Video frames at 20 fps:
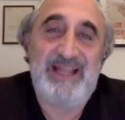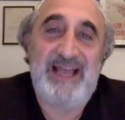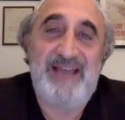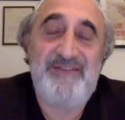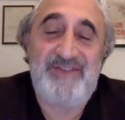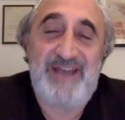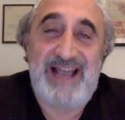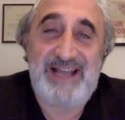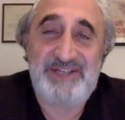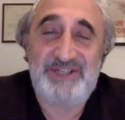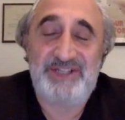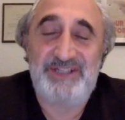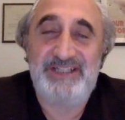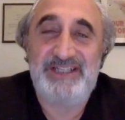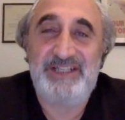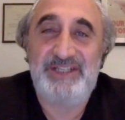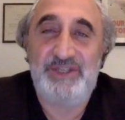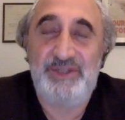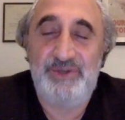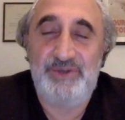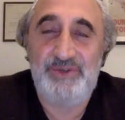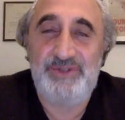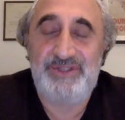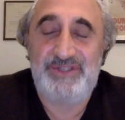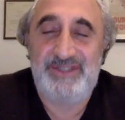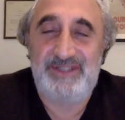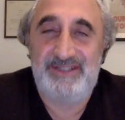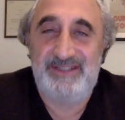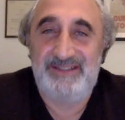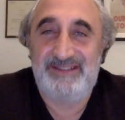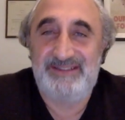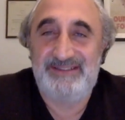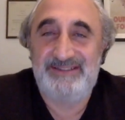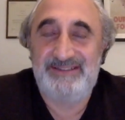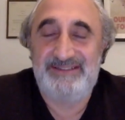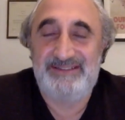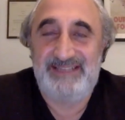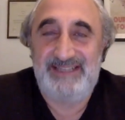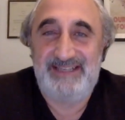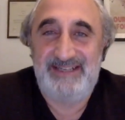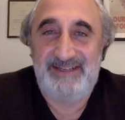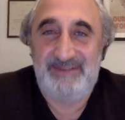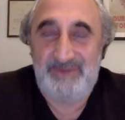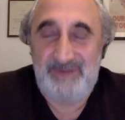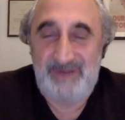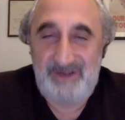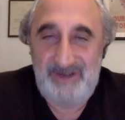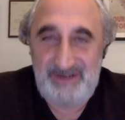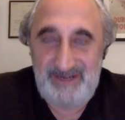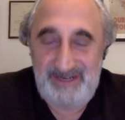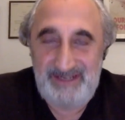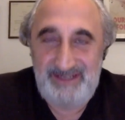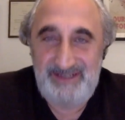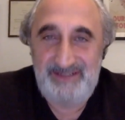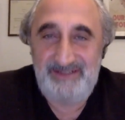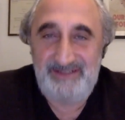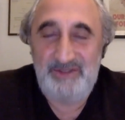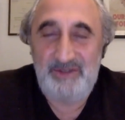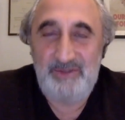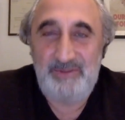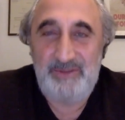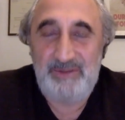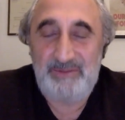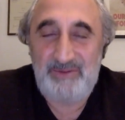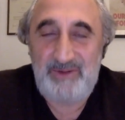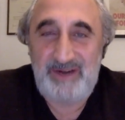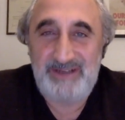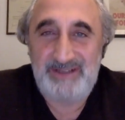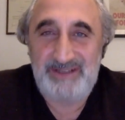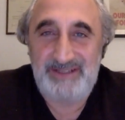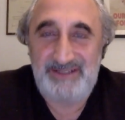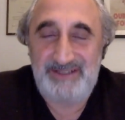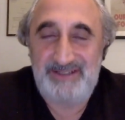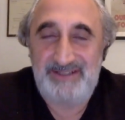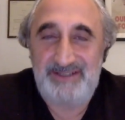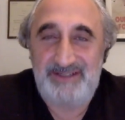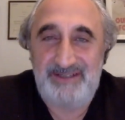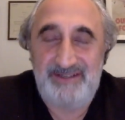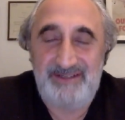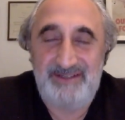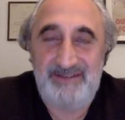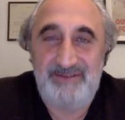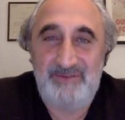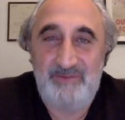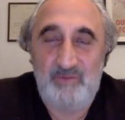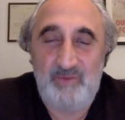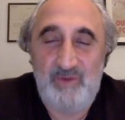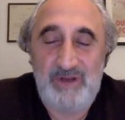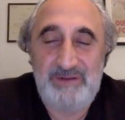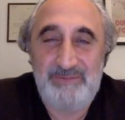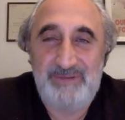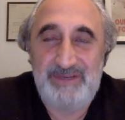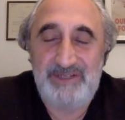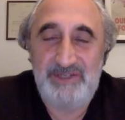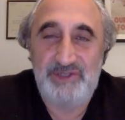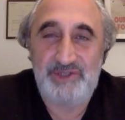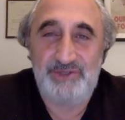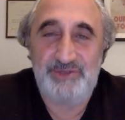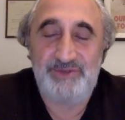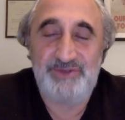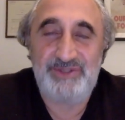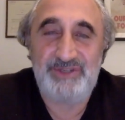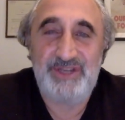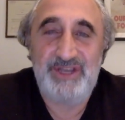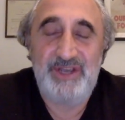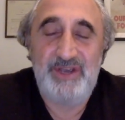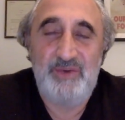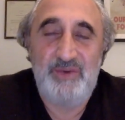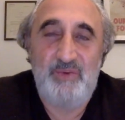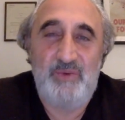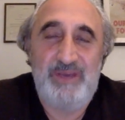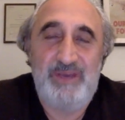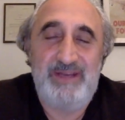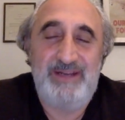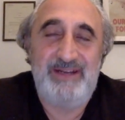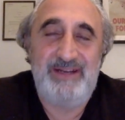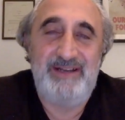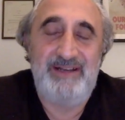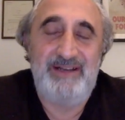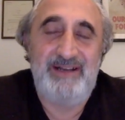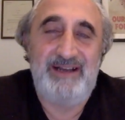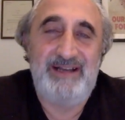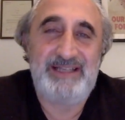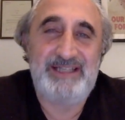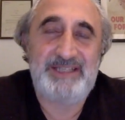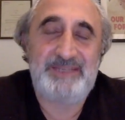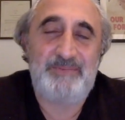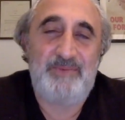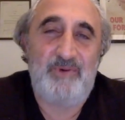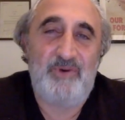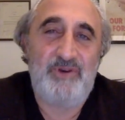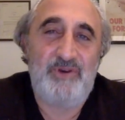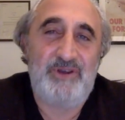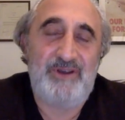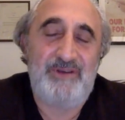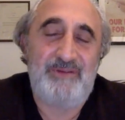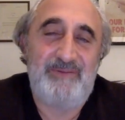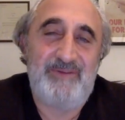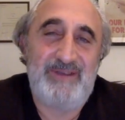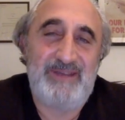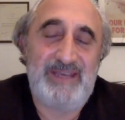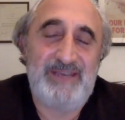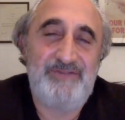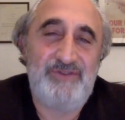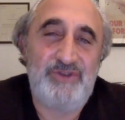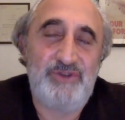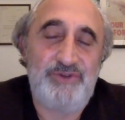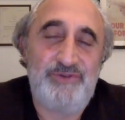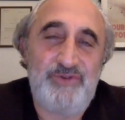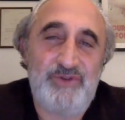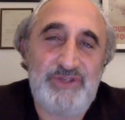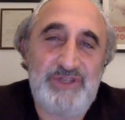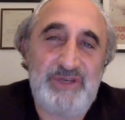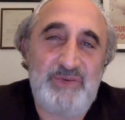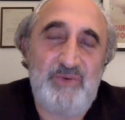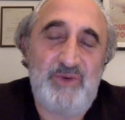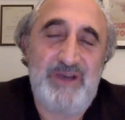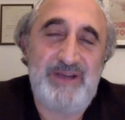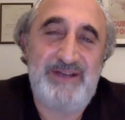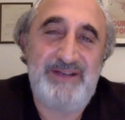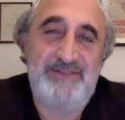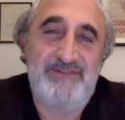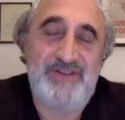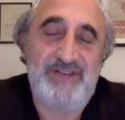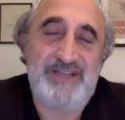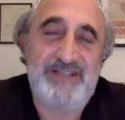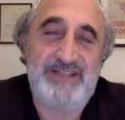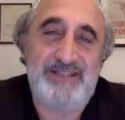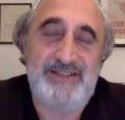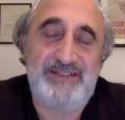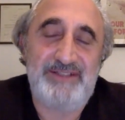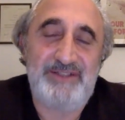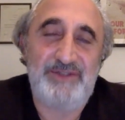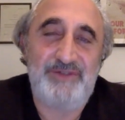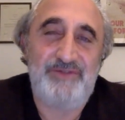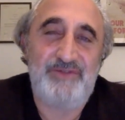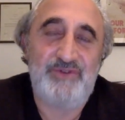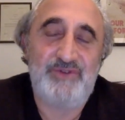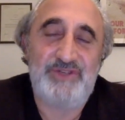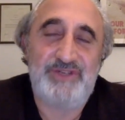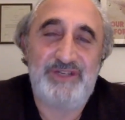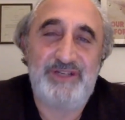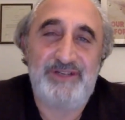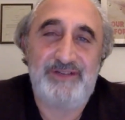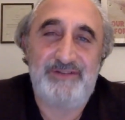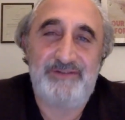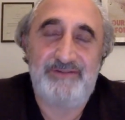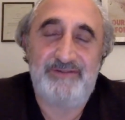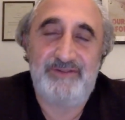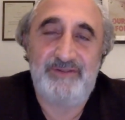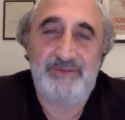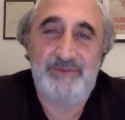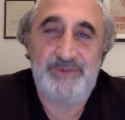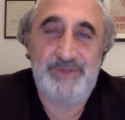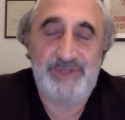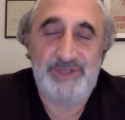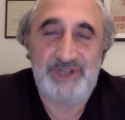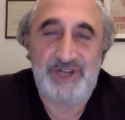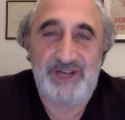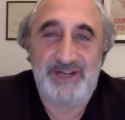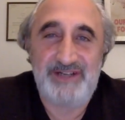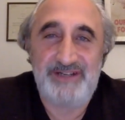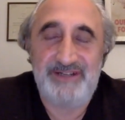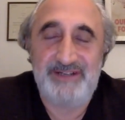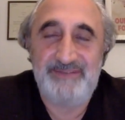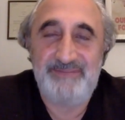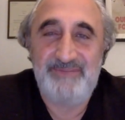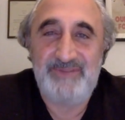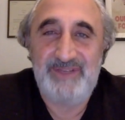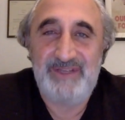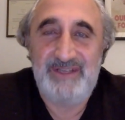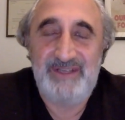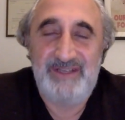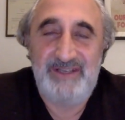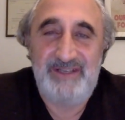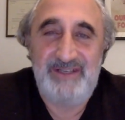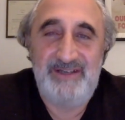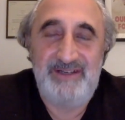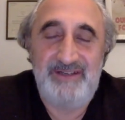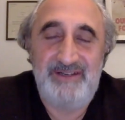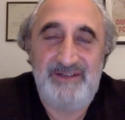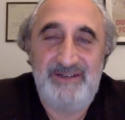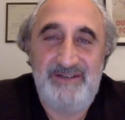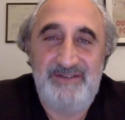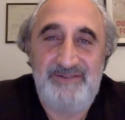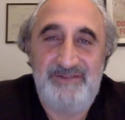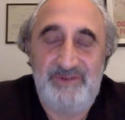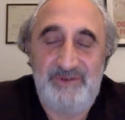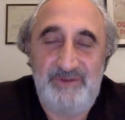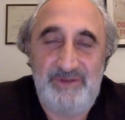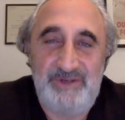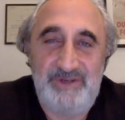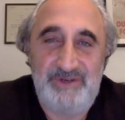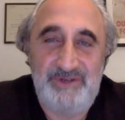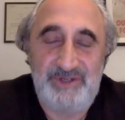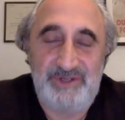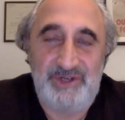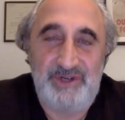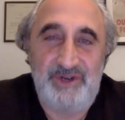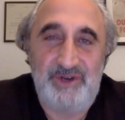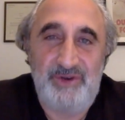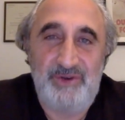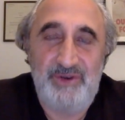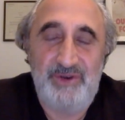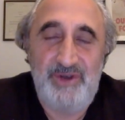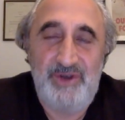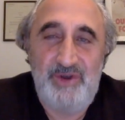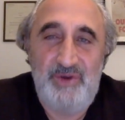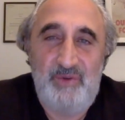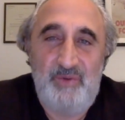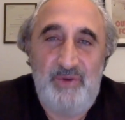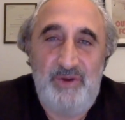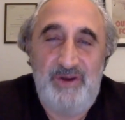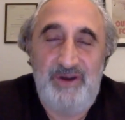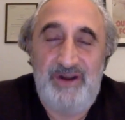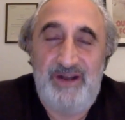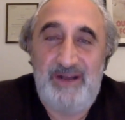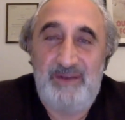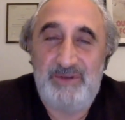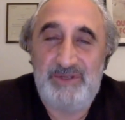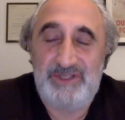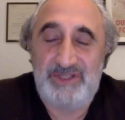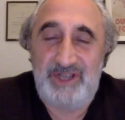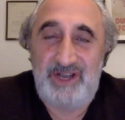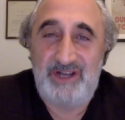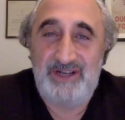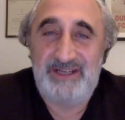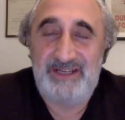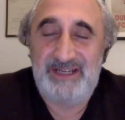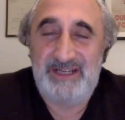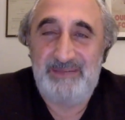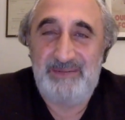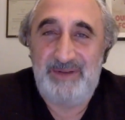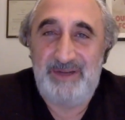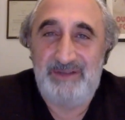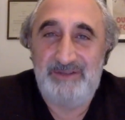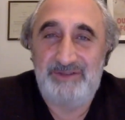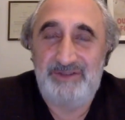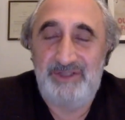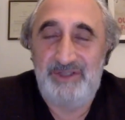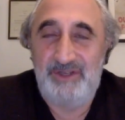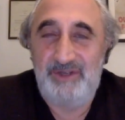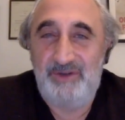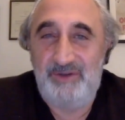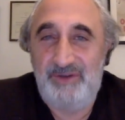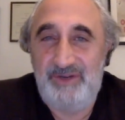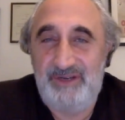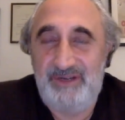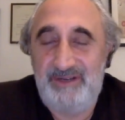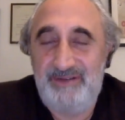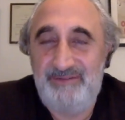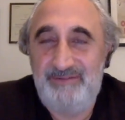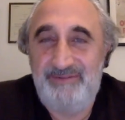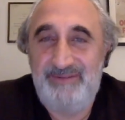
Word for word: I've actually used uh, the data regarding Nobel Prizes uh, won by Jews when uh, I spoke. I gave a university-wide address at the University of Regina uh, a few years ago, where I was talking about, you know. Uh,